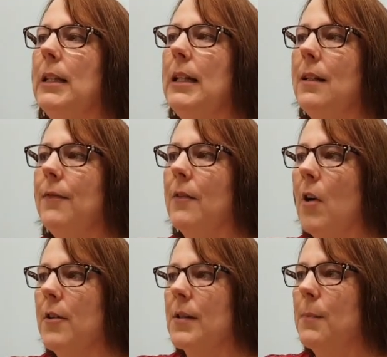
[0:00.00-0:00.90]
believe in
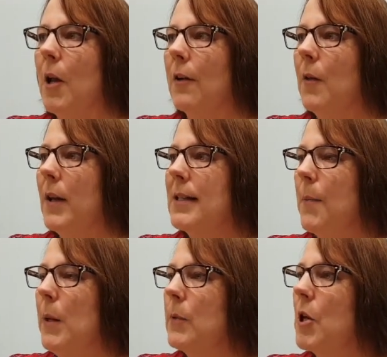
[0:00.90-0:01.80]
writer's block, the way
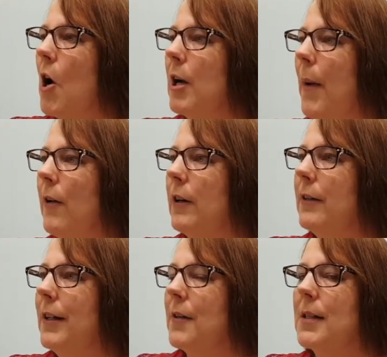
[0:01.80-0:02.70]
some people talk about it.
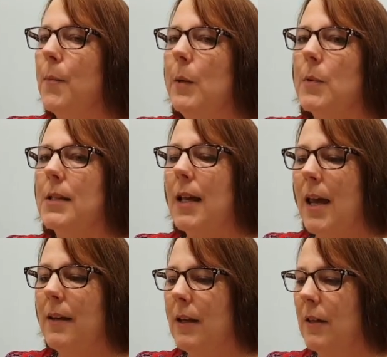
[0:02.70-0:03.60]
You know, some people
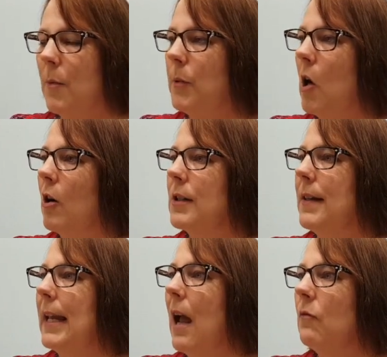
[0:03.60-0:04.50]
say that they're blocked
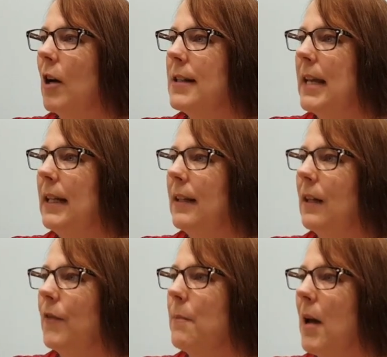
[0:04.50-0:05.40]
and they can't write
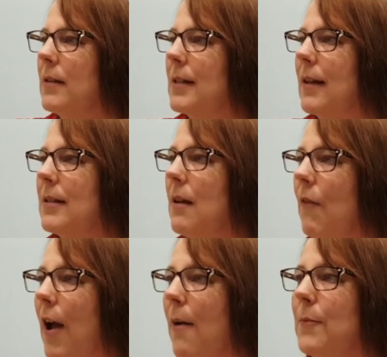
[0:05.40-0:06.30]
anything for months. That's
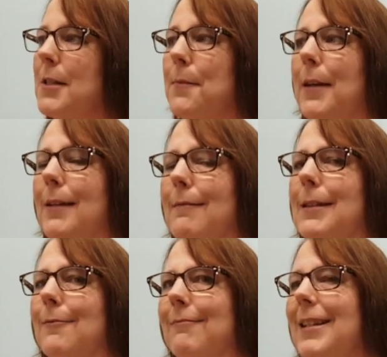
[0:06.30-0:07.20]
never happened to
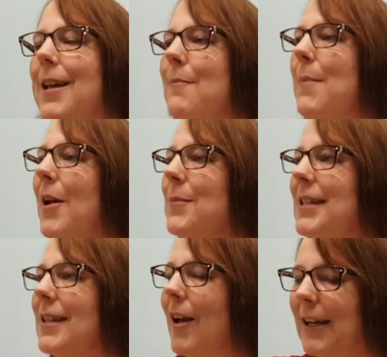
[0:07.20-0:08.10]
me. Maybe I'm
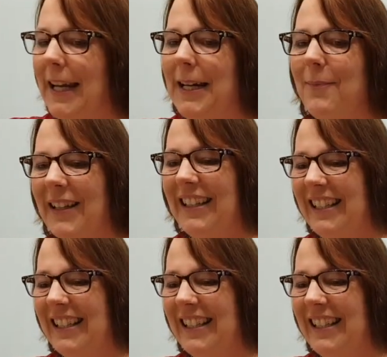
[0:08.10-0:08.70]
just oh lucky.